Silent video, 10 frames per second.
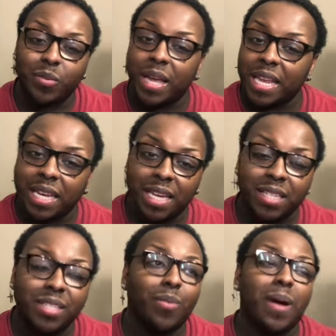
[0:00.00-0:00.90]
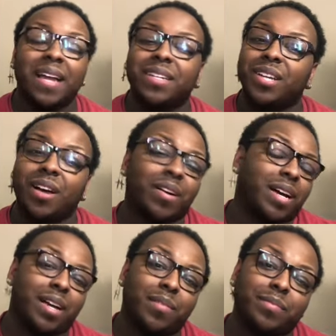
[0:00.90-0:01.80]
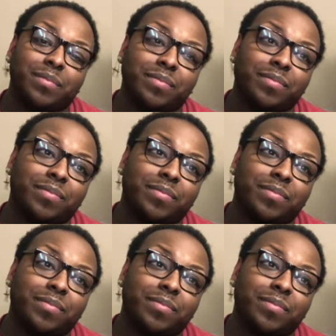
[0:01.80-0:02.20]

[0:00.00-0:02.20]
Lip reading: Wendy. So why did y'all come?